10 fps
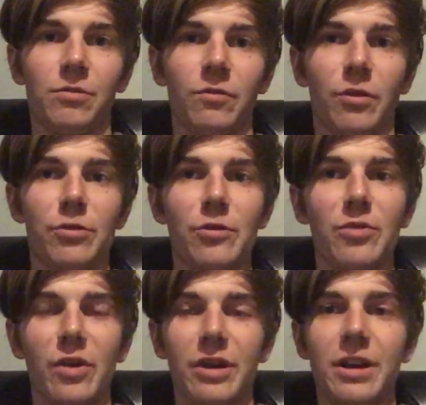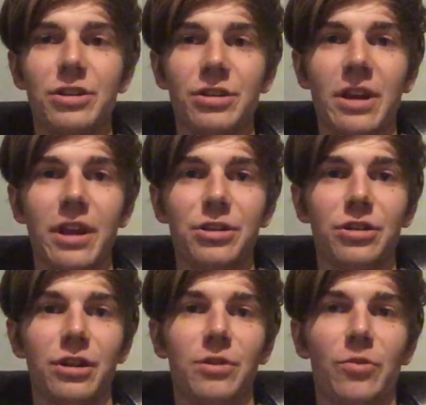furthering my
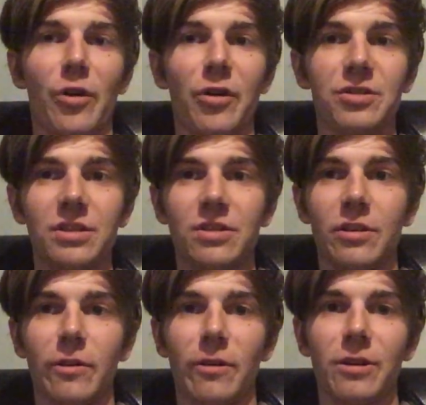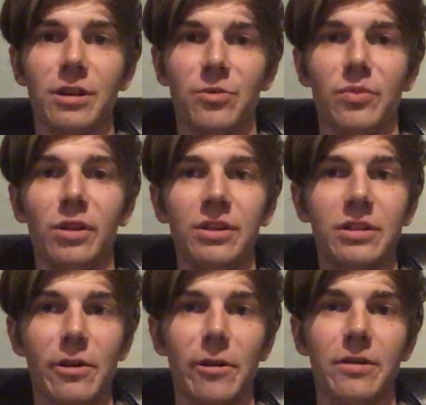education in Marxist theory and
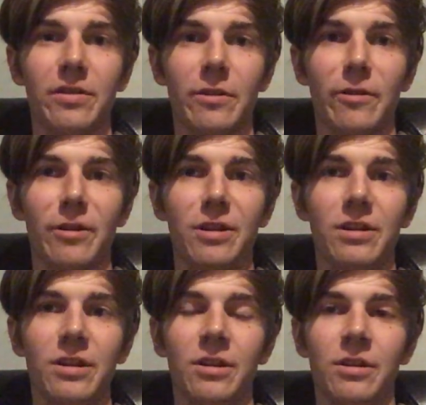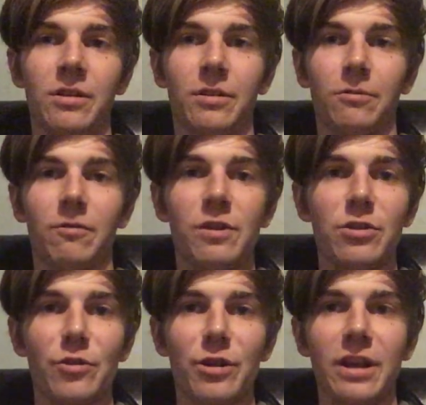military theory, and
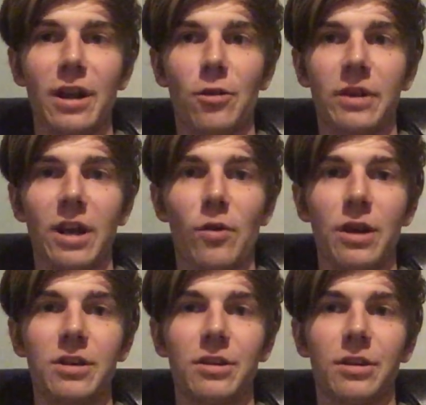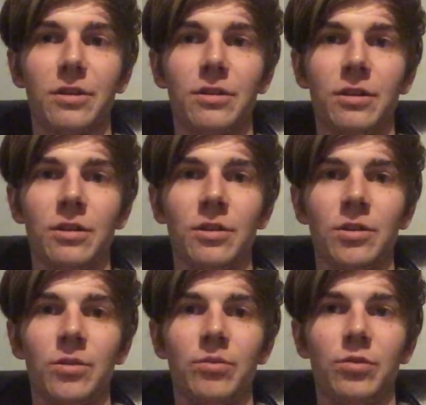figuring out how I can
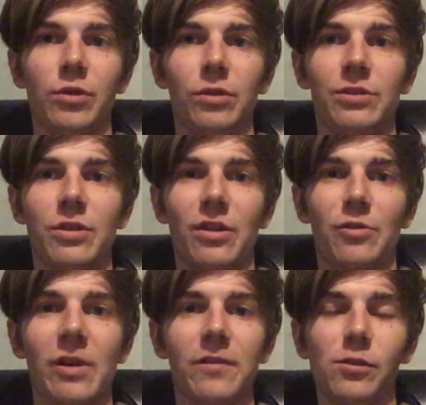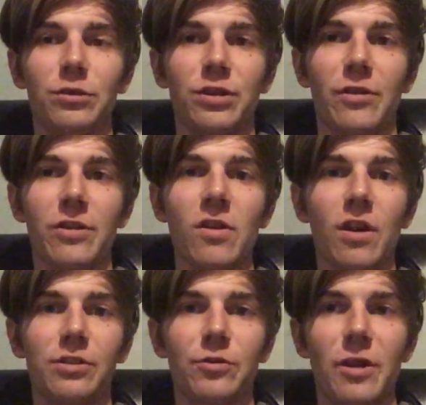build a revolutionary
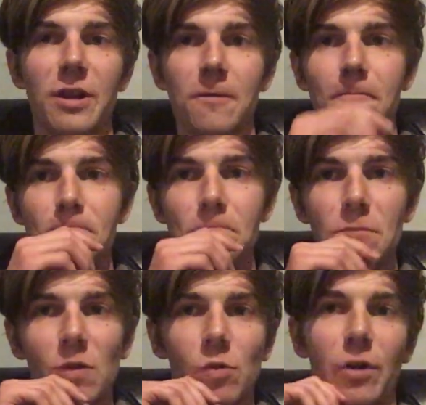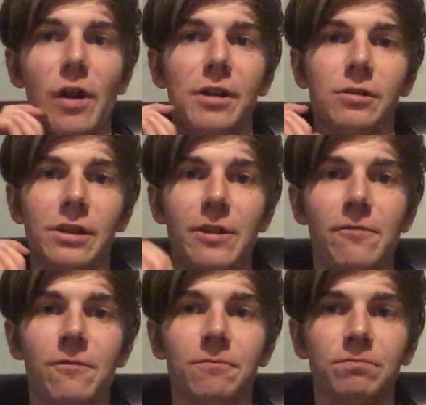cadre where I
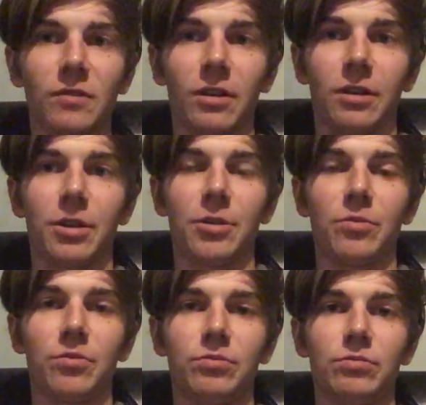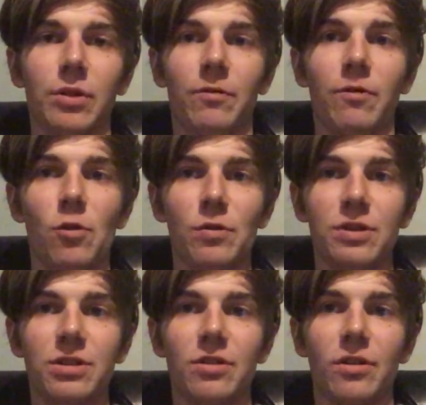live. I'm
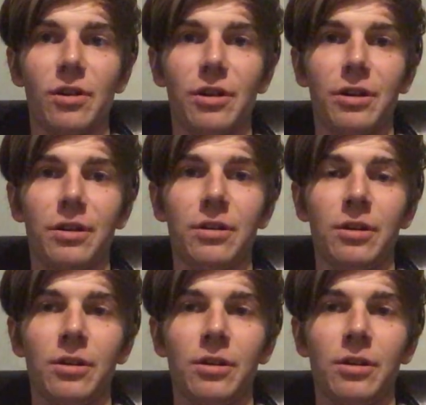focused on